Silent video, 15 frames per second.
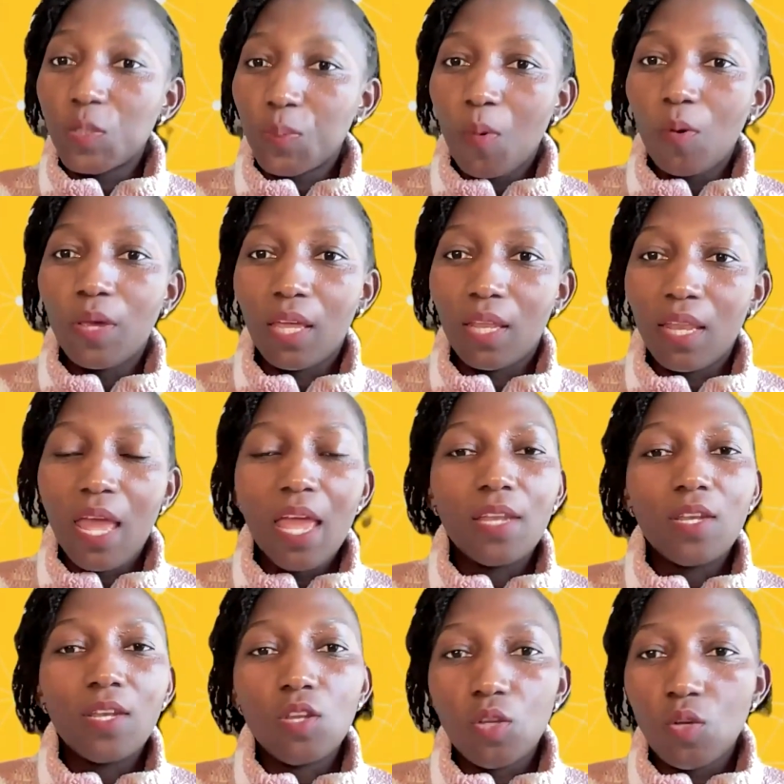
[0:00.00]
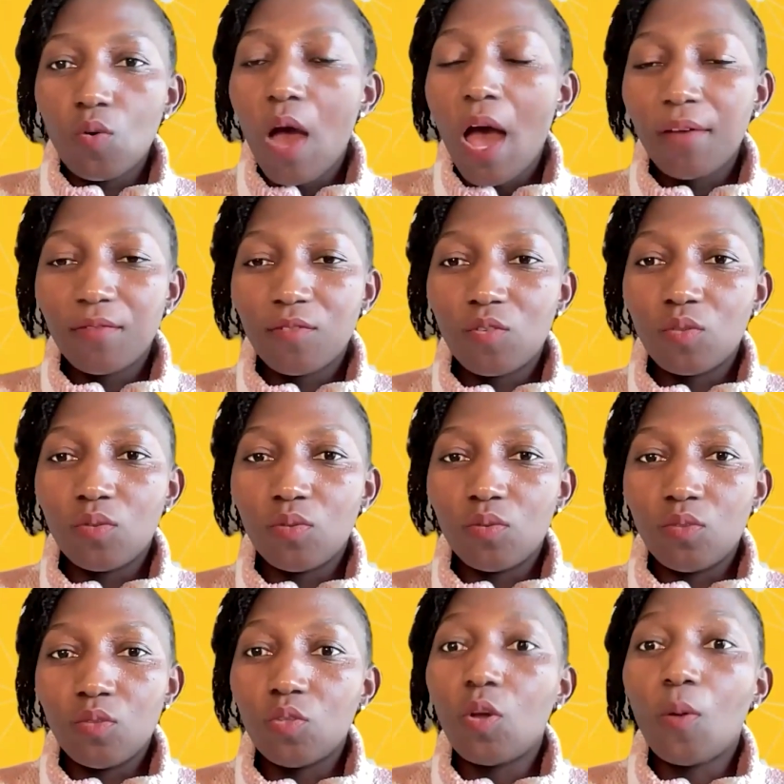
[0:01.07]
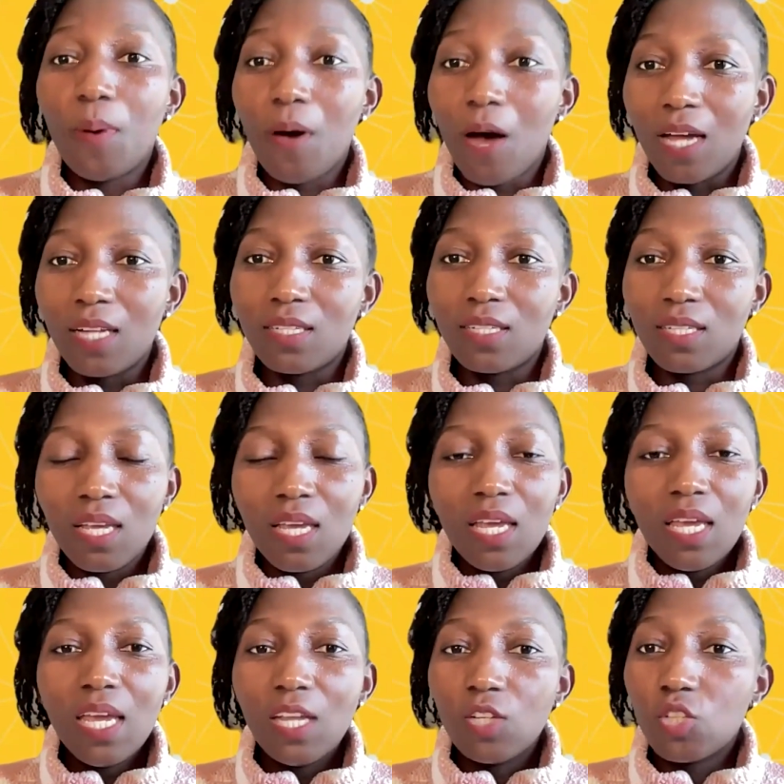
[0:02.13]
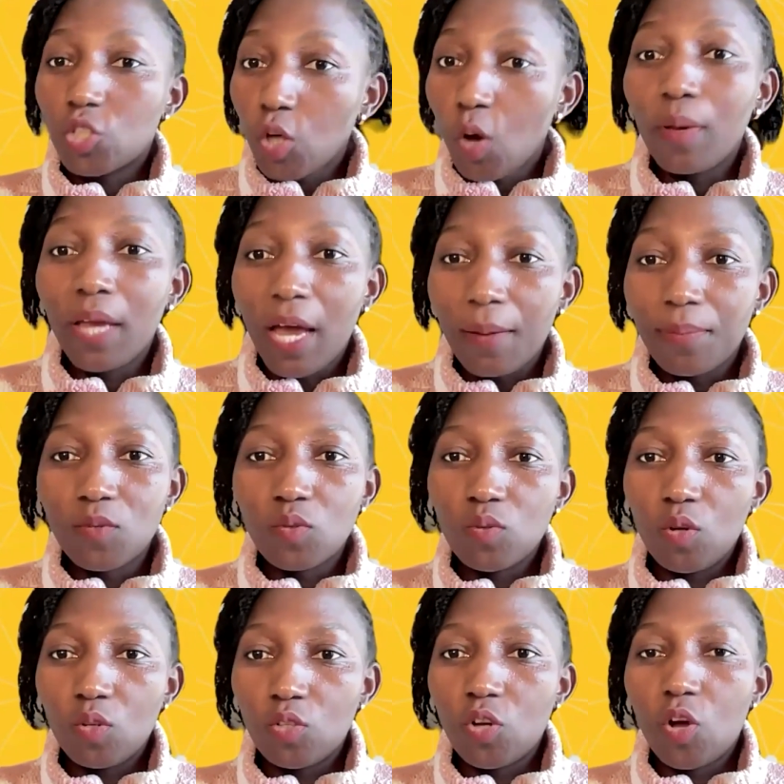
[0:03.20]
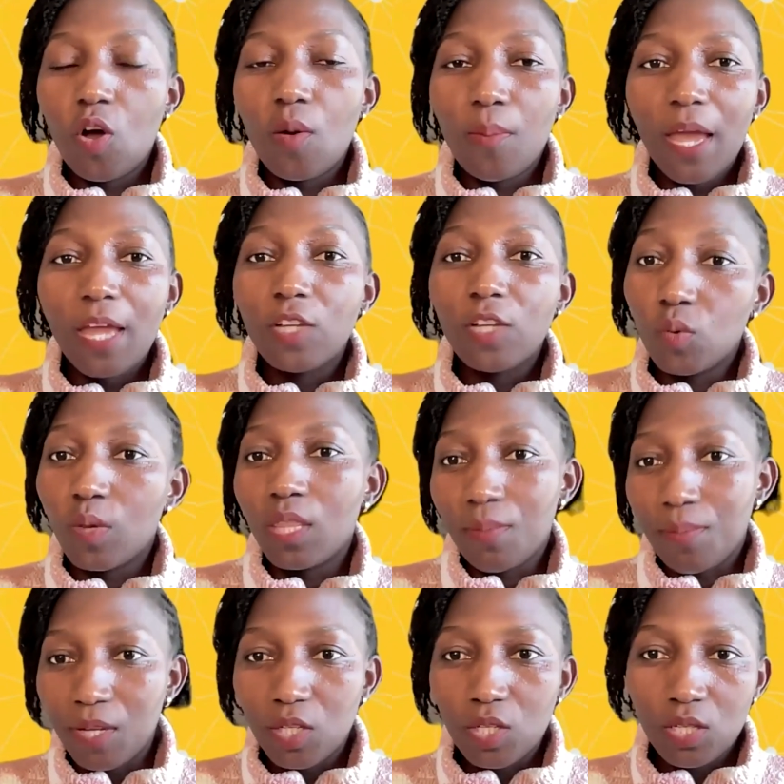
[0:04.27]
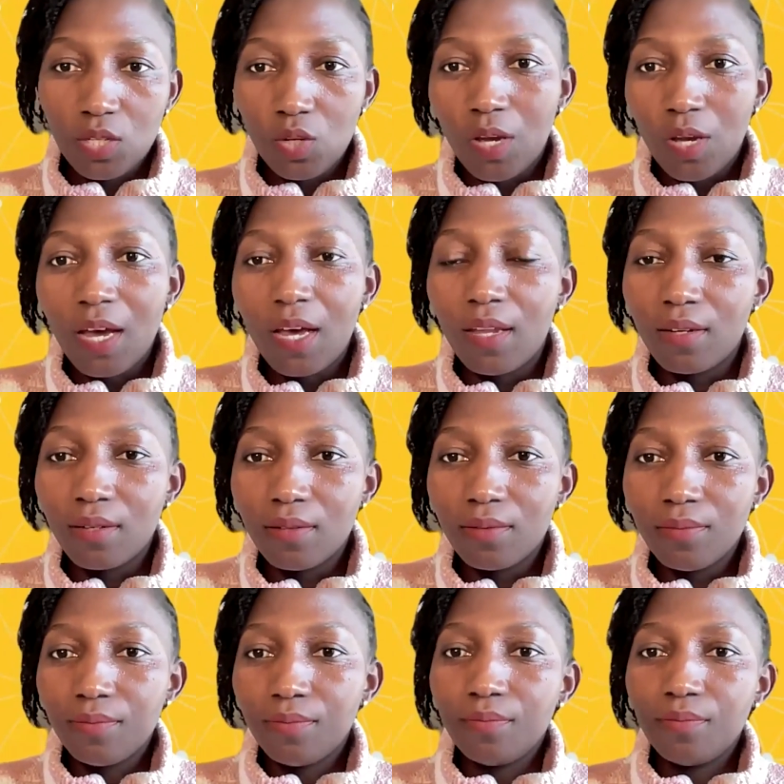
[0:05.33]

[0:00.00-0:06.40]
are unspoken, and you have to do your part in showing up to your job and doing the best you can.